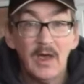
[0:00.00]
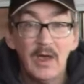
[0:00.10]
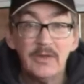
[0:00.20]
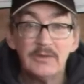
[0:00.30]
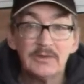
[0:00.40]

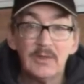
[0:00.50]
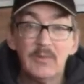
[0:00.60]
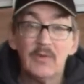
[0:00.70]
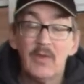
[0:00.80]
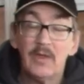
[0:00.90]
I just
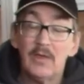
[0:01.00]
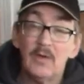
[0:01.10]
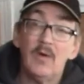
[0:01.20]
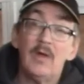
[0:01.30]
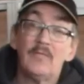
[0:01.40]
simply thought, you
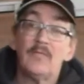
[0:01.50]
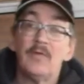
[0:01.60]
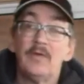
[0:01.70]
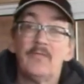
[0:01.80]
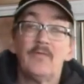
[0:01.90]
know what, for
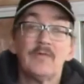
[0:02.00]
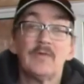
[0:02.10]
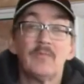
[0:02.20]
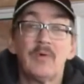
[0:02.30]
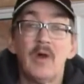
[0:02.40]
the
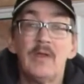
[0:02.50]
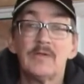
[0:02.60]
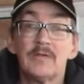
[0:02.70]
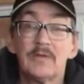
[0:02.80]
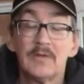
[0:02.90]
difference in
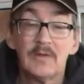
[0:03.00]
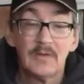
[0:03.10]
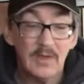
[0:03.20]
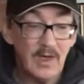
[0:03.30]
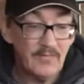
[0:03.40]
price,
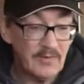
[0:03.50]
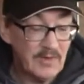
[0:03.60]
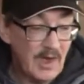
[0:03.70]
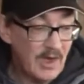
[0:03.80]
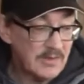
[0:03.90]
after
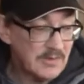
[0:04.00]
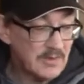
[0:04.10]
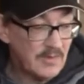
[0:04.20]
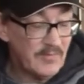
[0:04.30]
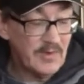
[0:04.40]
taxes
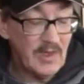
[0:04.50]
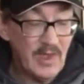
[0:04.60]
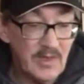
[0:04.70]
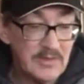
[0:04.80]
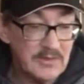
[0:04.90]
and everything
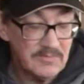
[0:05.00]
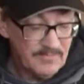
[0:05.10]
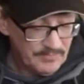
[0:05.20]
else,